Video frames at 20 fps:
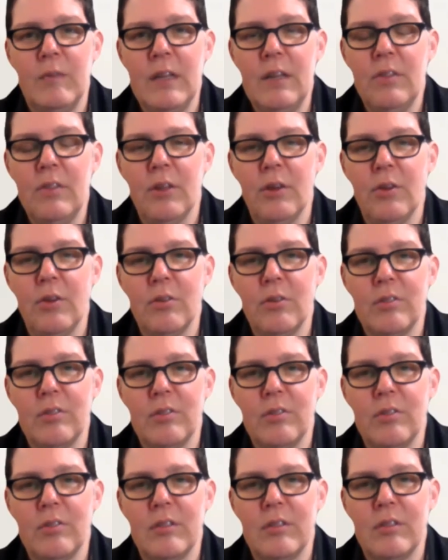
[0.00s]
ethos
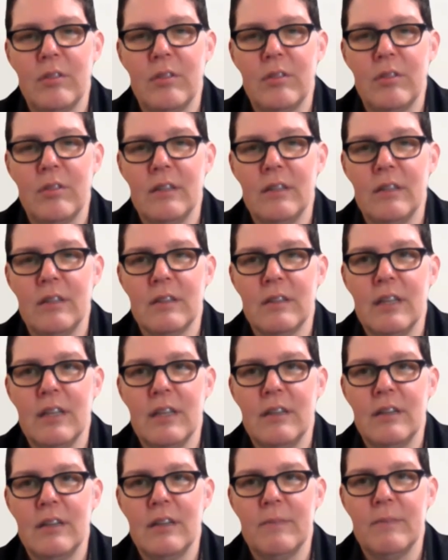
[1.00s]
that
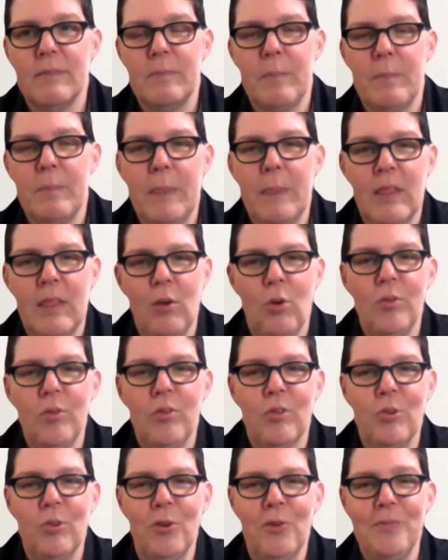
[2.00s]
the old
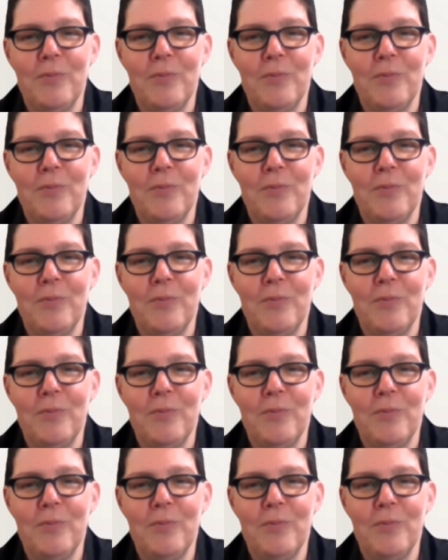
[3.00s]
school